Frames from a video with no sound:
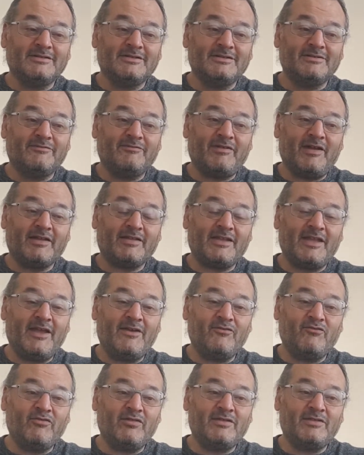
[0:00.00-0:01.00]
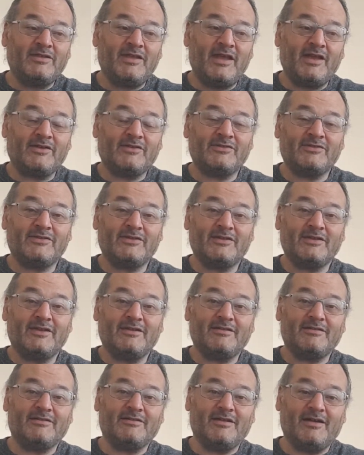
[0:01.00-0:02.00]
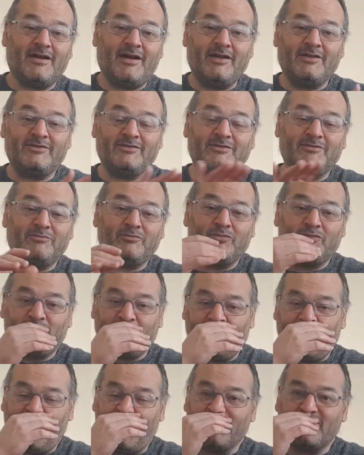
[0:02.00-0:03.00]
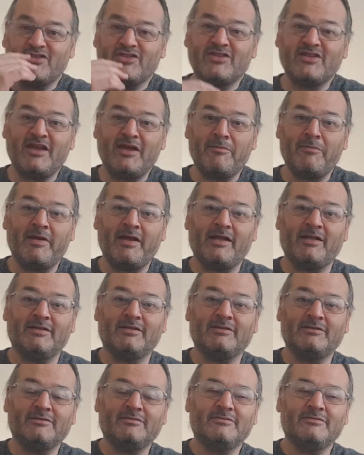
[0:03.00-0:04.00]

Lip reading: In fact, every text item was a HTML.